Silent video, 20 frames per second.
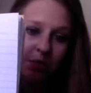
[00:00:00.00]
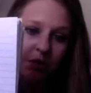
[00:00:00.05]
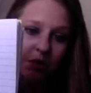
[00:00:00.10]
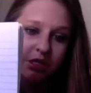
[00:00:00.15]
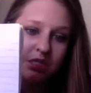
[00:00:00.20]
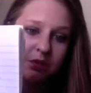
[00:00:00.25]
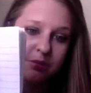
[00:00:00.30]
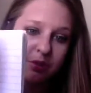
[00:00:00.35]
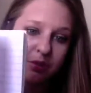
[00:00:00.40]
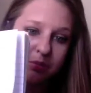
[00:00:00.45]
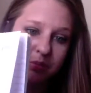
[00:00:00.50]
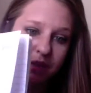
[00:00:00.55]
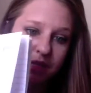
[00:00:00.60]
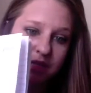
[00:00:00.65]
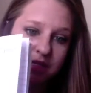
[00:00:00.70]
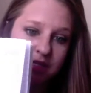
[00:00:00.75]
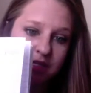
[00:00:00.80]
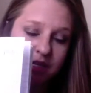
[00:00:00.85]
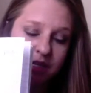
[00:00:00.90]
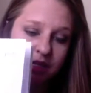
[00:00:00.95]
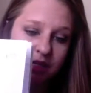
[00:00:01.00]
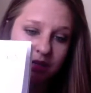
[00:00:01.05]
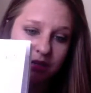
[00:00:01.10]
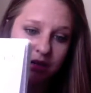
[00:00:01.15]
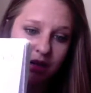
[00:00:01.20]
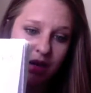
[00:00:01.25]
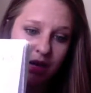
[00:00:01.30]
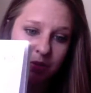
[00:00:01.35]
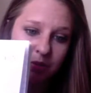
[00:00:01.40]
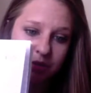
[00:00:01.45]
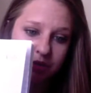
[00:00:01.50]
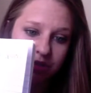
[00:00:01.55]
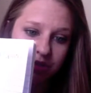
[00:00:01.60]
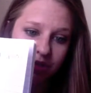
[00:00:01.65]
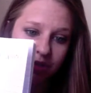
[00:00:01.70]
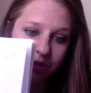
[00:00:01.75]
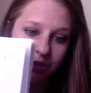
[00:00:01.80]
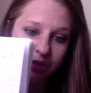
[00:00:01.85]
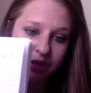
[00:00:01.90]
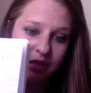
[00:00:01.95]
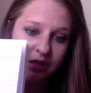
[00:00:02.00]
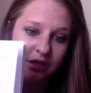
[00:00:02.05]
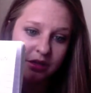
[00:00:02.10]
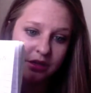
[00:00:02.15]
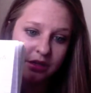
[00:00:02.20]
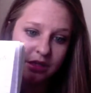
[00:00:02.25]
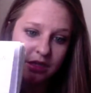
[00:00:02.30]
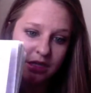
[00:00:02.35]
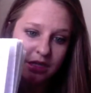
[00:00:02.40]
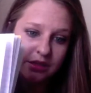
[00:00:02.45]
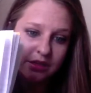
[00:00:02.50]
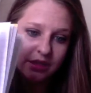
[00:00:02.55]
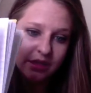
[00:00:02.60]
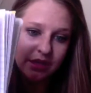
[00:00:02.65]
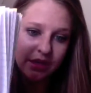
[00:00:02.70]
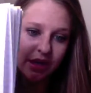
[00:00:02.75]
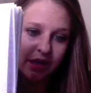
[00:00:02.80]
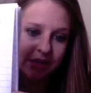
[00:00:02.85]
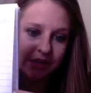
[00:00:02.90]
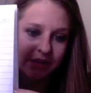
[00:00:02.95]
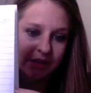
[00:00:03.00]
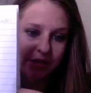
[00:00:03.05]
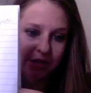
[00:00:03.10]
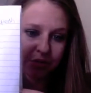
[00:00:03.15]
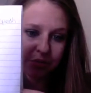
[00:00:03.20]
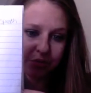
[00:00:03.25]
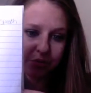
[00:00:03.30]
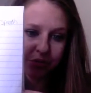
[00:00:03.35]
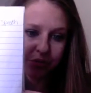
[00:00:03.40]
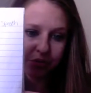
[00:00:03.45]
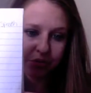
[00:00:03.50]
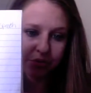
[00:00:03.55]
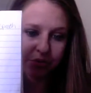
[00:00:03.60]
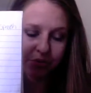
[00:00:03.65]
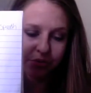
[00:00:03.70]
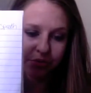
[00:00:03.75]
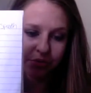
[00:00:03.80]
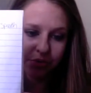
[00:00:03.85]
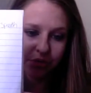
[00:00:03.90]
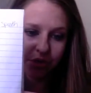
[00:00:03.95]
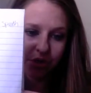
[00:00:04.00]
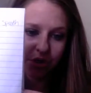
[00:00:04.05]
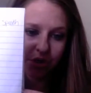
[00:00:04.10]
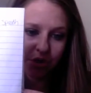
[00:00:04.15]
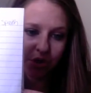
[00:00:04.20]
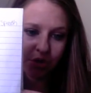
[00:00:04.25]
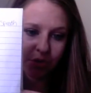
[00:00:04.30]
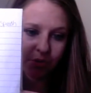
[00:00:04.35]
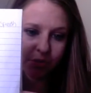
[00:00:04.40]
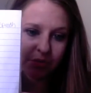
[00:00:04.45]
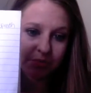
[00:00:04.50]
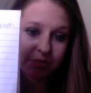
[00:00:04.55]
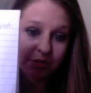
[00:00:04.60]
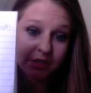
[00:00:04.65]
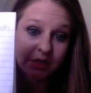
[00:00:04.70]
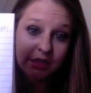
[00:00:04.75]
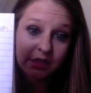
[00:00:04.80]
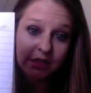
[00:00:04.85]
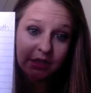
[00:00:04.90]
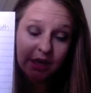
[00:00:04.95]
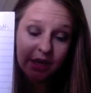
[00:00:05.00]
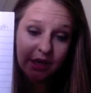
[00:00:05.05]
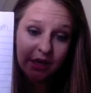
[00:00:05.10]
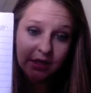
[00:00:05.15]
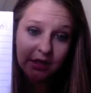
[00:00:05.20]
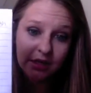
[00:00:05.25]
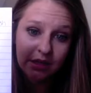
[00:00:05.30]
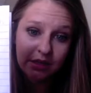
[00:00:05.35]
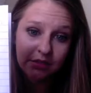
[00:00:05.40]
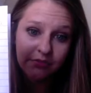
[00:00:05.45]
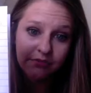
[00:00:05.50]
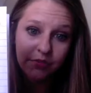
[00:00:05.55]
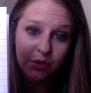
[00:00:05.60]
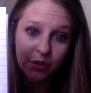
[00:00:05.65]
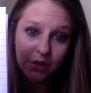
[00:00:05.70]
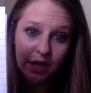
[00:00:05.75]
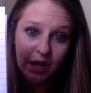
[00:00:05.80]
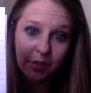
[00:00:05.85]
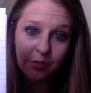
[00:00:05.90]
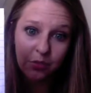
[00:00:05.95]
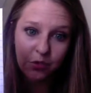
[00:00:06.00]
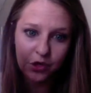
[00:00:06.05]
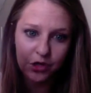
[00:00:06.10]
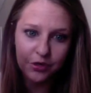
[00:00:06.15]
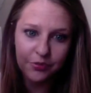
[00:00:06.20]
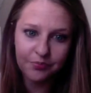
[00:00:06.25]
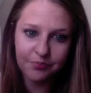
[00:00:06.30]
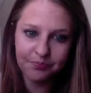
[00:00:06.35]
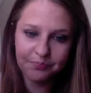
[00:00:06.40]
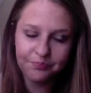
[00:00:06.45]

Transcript: were to be mixed in, I would know that anything highlighted blue would be a vocab word.